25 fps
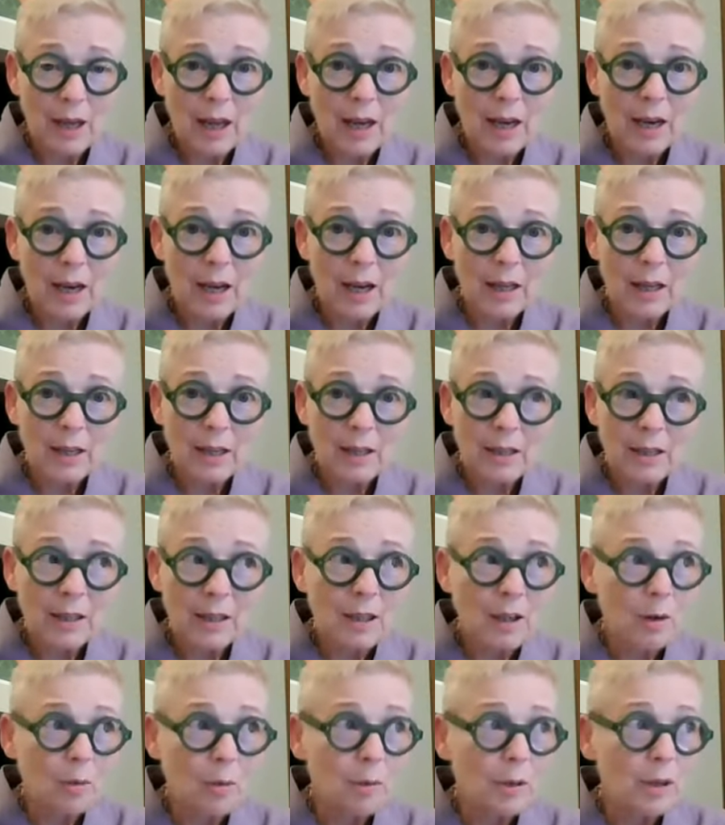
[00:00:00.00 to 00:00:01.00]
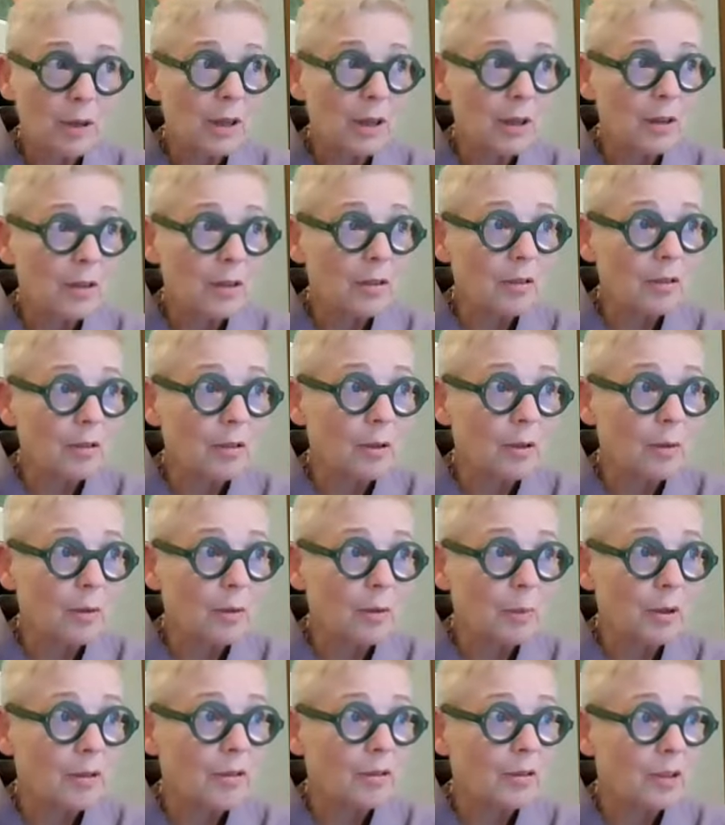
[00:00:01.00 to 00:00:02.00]
And I, you know, being the sort
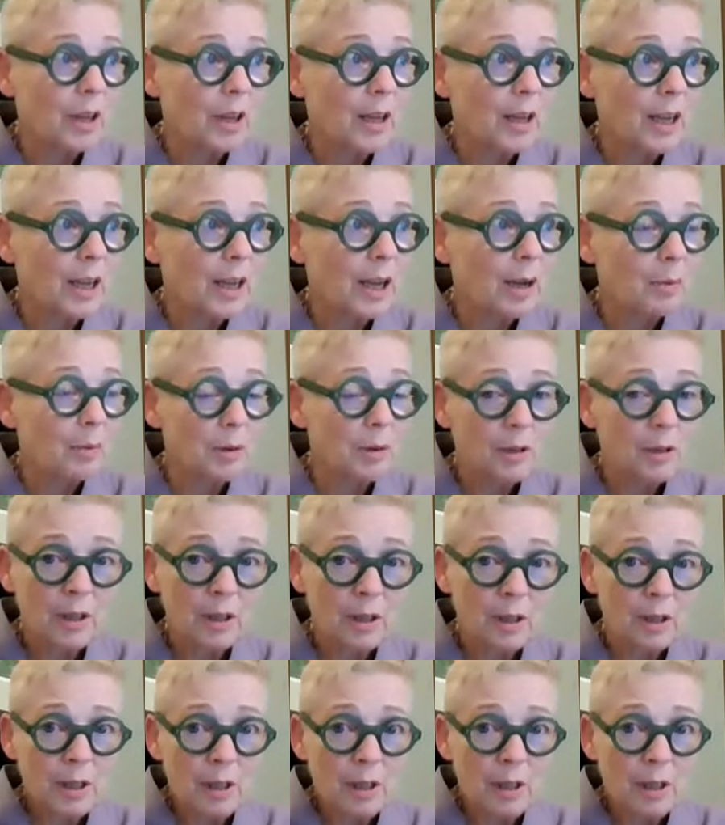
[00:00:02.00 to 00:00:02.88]
of person I am, and